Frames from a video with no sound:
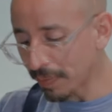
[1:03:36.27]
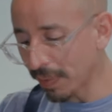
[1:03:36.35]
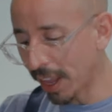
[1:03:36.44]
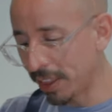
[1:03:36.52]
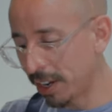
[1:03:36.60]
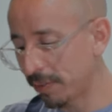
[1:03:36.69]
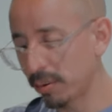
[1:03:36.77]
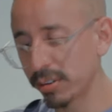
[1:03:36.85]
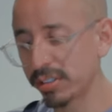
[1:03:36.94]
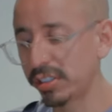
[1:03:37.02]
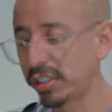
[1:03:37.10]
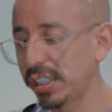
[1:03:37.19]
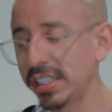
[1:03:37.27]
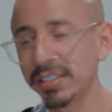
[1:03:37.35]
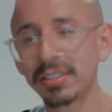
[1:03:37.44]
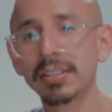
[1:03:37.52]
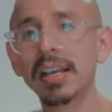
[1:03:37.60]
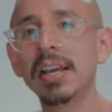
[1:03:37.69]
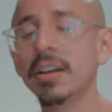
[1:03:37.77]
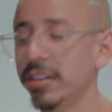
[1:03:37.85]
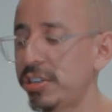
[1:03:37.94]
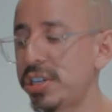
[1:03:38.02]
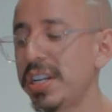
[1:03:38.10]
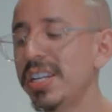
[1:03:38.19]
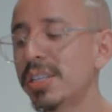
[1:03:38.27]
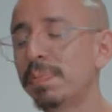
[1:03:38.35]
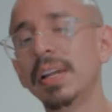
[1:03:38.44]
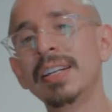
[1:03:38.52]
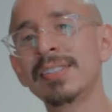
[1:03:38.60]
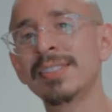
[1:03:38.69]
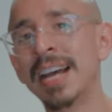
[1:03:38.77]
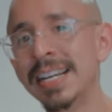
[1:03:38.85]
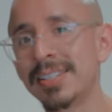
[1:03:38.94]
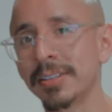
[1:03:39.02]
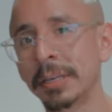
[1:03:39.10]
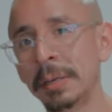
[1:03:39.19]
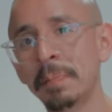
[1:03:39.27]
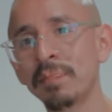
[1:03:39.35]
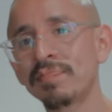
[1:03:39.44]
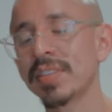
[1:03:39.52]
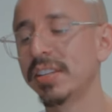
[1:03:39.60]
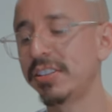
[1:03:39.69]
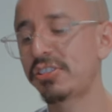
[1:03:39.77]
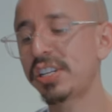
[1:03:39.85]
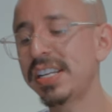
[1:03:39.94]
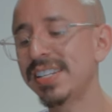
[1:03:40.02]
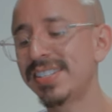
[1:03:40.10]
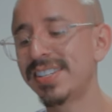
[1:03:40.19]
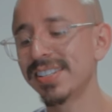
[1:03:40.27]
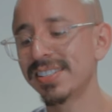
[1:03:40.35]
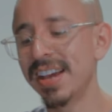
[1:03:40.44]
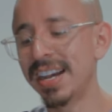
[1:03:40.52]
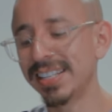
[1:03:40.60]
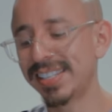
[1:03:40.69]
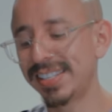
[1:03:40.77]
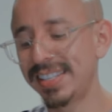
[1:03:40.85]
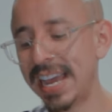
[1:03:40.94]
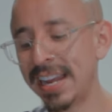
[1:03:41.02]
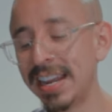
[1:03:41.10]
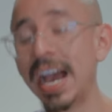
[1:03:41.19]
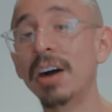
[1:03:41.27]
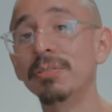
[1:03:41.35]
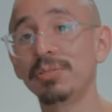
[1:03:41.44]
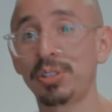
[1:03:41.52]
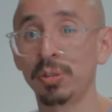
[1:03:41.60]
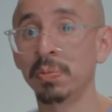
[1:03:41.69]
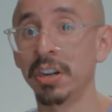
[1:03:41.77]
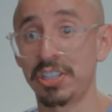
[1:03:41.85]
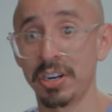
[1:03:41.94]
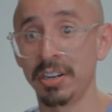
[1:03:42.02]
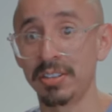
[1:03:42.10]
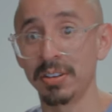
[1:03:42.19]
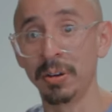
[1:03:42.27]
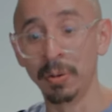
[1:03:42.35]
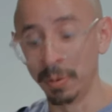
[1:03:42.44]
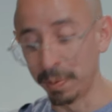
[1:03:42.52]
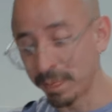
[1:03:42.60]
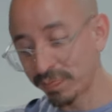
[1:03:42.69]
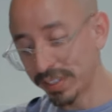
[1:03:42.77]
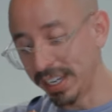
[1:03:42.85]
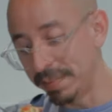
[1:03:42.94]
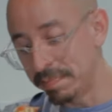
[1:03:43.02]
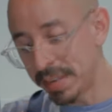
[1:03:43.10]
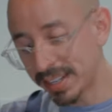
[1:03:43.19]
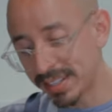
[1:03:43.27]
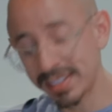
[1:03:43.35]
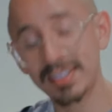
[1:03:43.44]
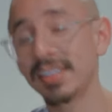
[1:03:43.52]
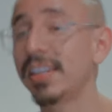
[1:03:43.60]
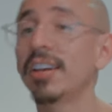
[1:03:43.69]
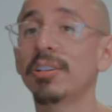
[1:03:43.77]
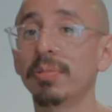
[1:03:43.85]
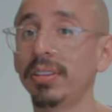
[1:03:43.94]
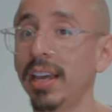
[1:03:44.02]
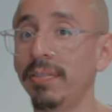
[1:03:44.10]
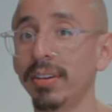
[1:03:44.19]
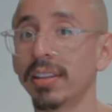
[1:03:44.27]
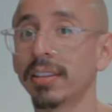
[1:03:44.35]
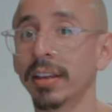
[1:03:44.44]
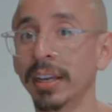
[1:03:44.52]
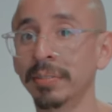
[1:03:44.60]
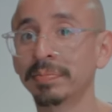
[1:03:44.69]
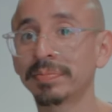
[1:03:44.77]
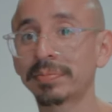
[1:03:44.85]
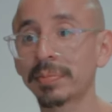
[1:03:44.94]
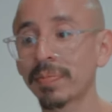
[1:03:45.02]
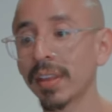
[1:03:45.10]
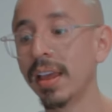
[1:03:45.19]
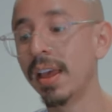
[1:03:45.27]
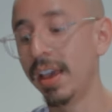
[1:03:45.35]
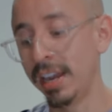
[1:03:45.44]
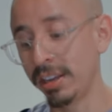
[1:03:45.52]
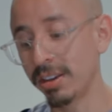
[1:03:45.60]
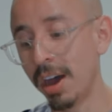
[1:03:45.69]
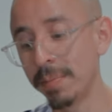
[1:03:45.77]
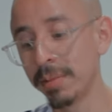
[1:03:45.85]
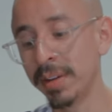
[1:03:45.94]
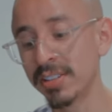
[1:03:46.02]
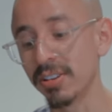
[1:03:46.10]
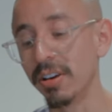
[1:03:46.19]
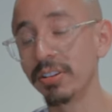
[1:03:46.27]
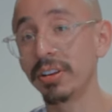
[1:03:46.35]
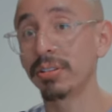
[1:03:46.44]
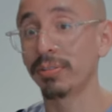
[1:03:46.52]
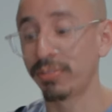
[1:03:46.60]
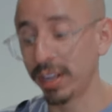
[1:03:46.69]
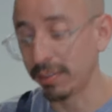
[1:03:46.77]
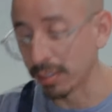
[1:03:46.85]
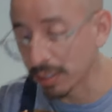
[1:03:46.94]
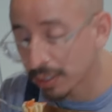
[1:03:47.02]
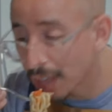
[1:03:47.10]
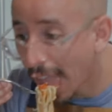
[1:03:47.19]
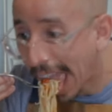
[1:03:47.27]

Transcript: And then of course the cheese. The cheese blends nicely. The cheese does not stand out too much on its own. It mixes together with everything and it complements all the other flavors.